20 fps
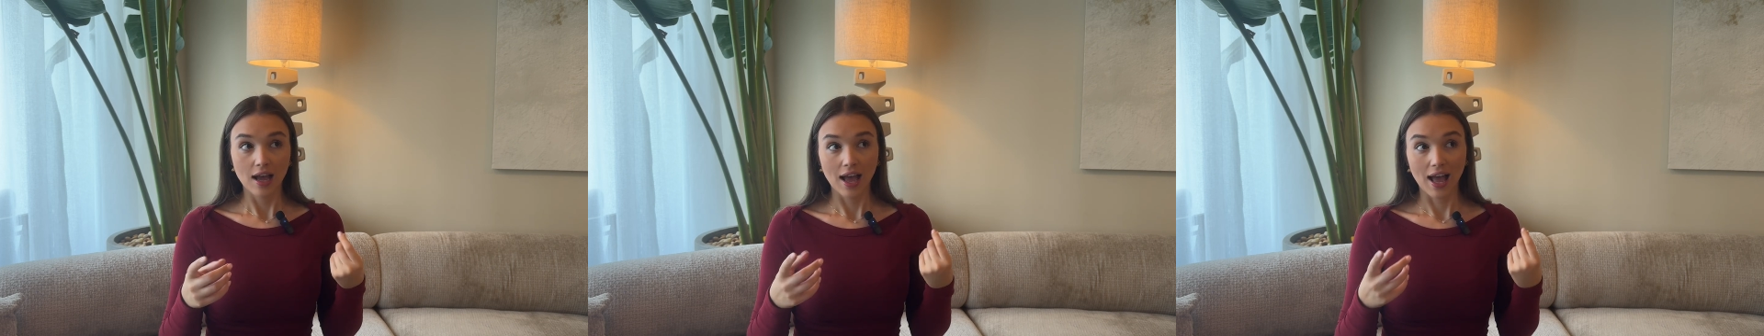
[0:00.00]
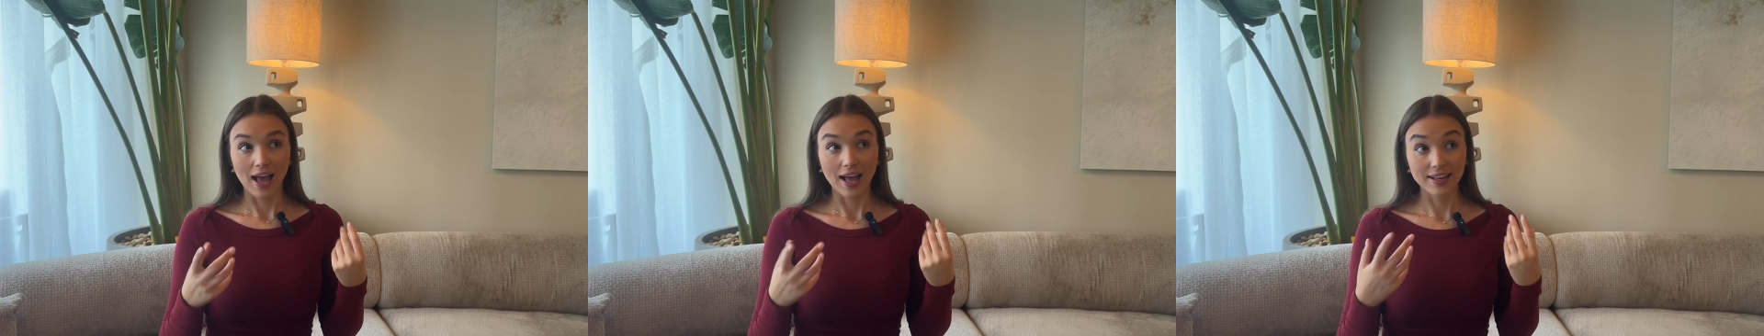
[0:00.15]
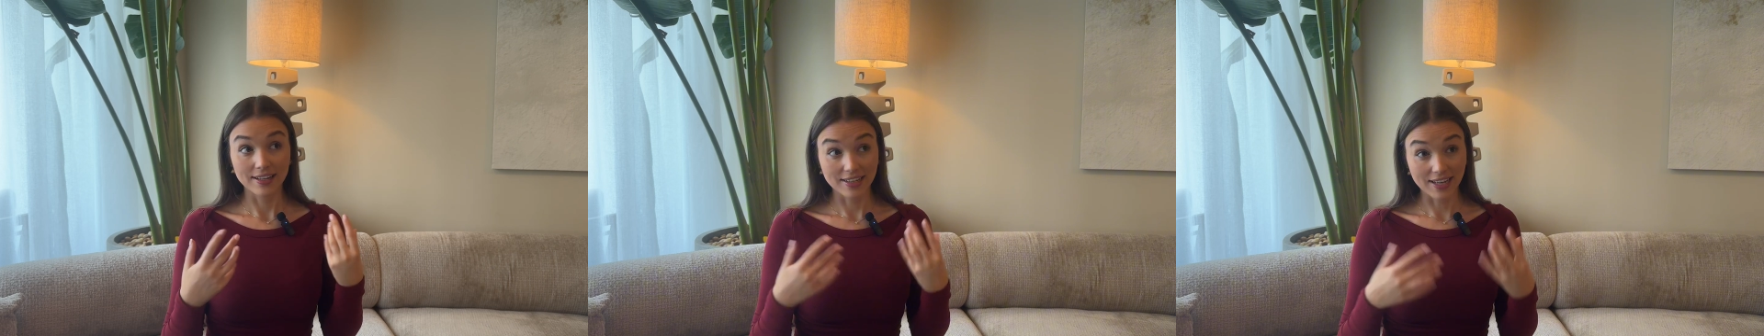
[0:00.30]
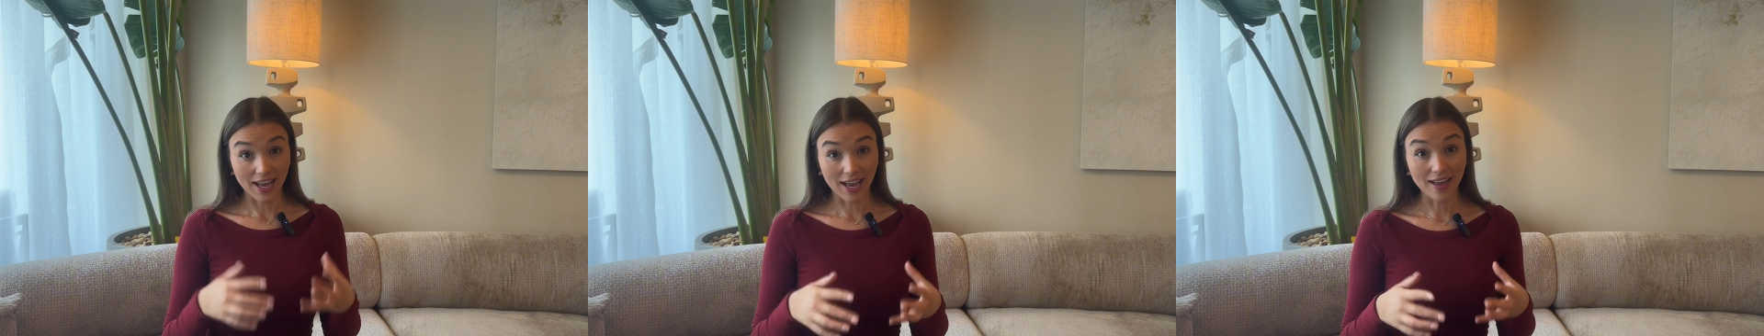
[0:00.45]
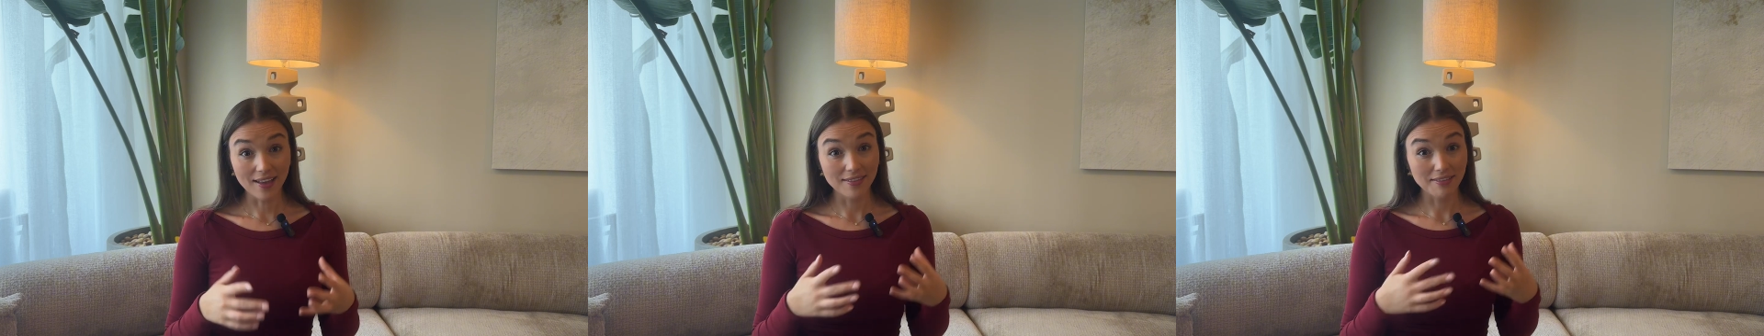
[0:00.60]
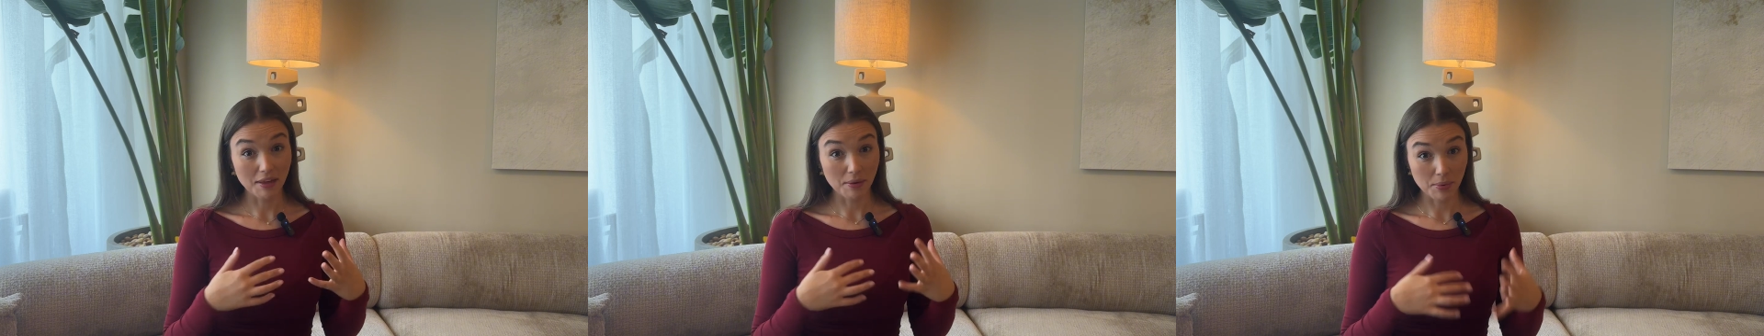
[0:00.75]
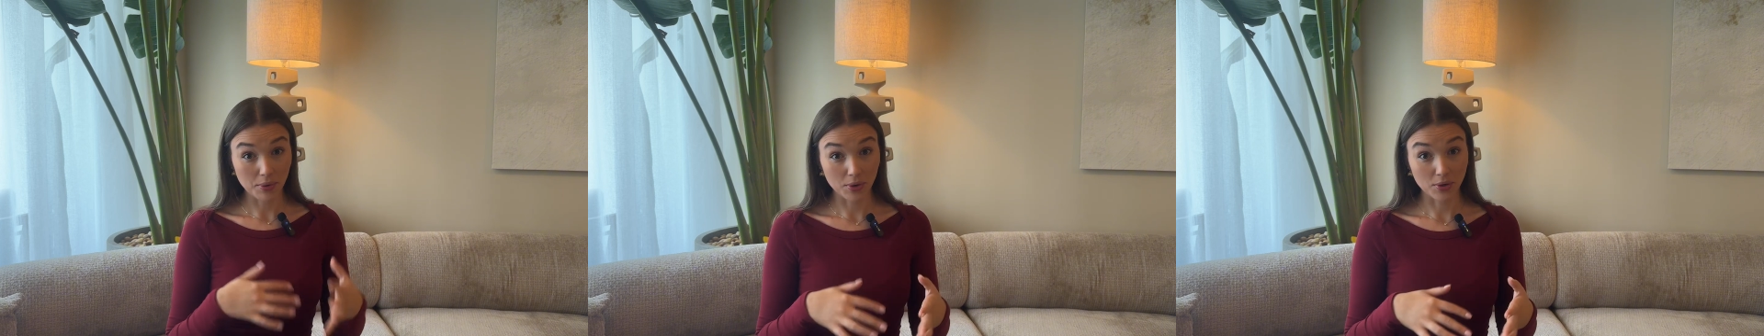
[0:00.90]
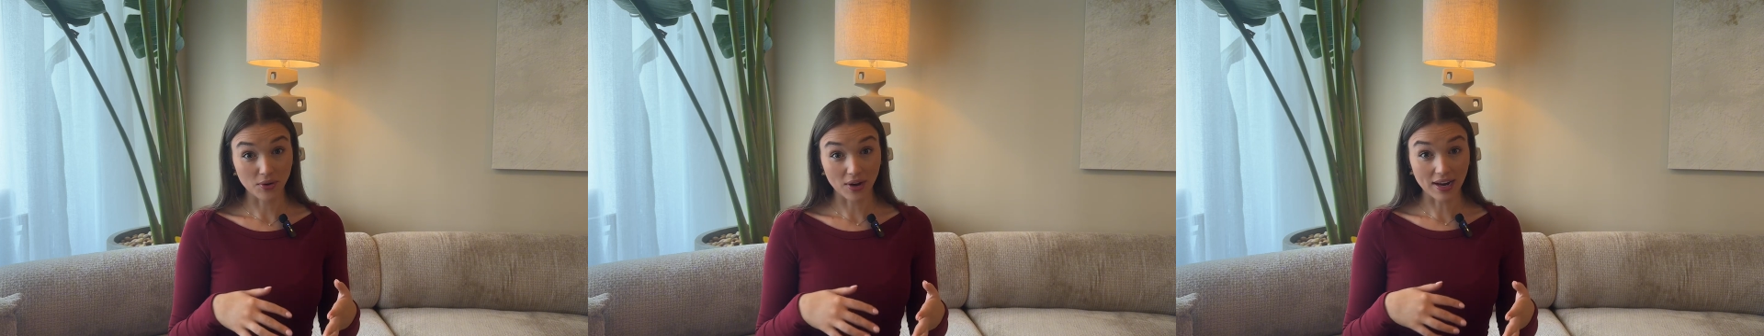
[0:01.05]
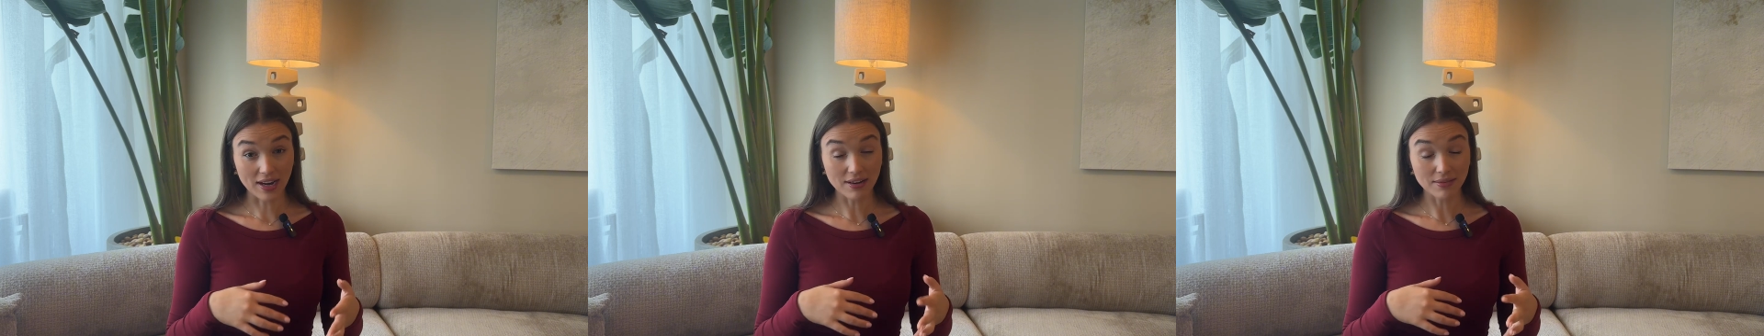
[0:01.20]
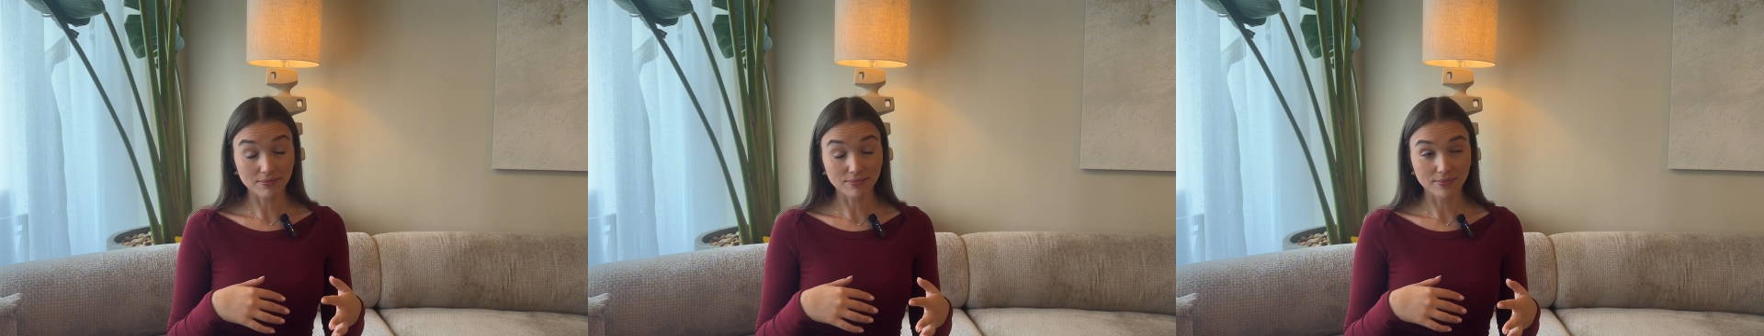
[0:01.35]
And yeah, they were
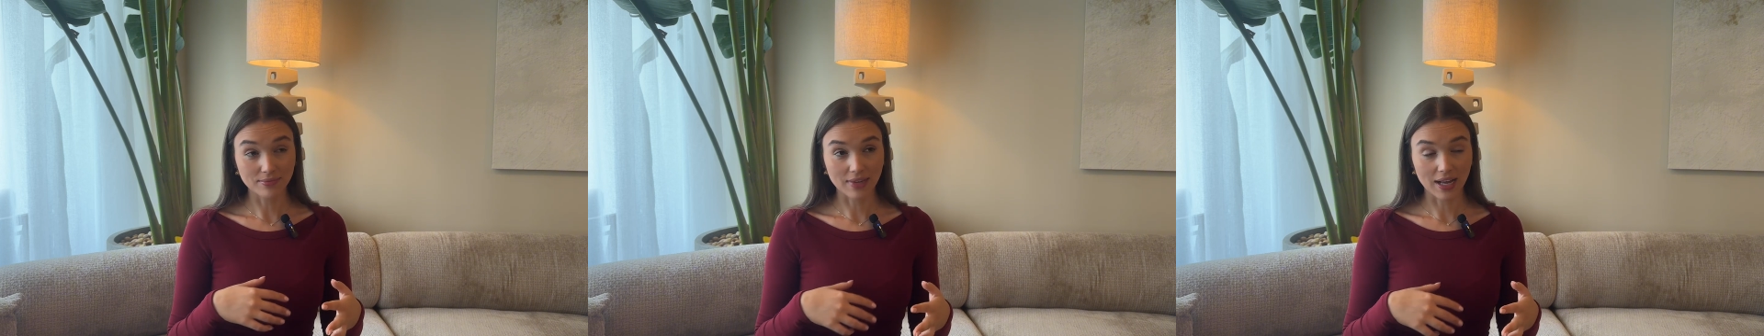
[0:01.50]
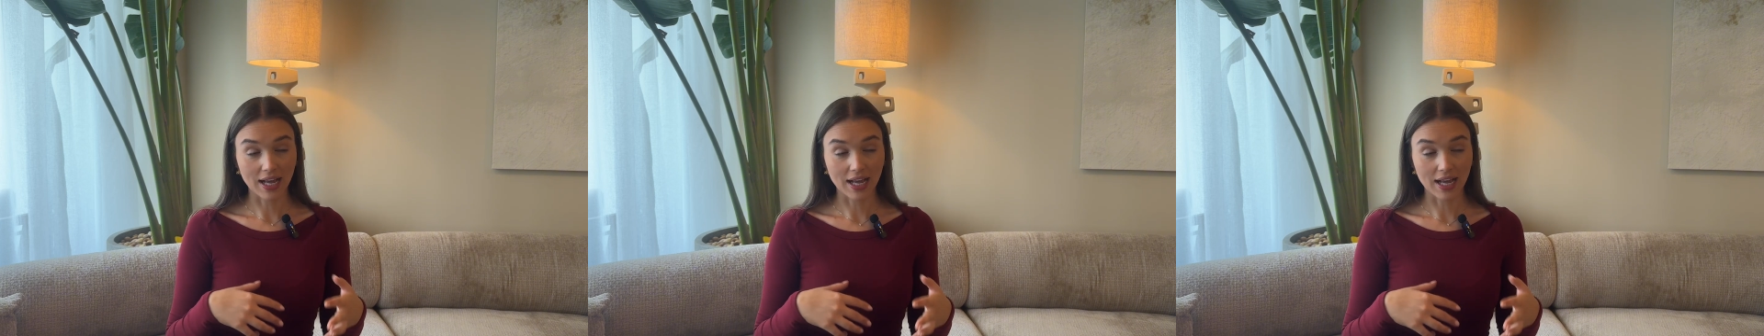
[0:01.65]
great.